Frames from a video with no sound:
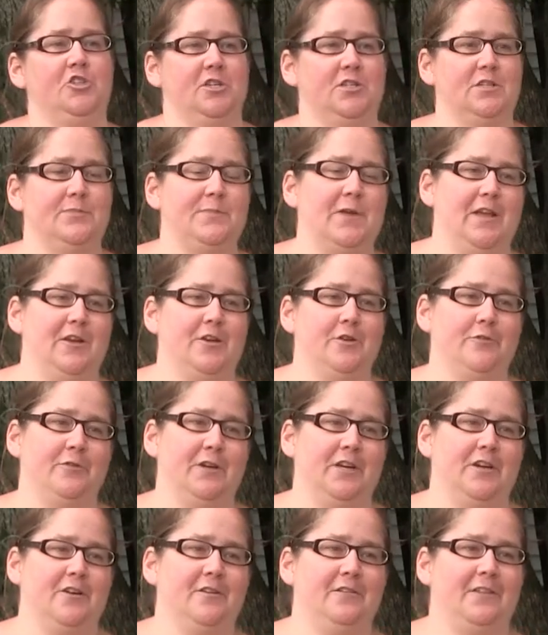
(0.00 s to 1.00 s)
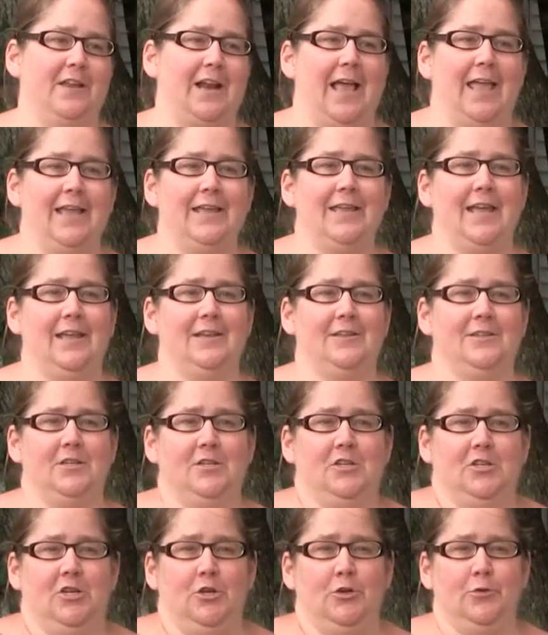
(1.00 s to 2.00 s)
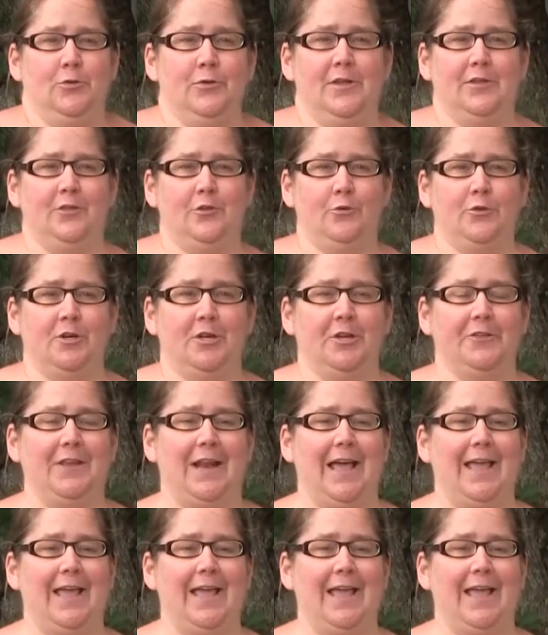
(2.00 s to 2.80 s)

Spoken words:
just my career that I get to do in the world,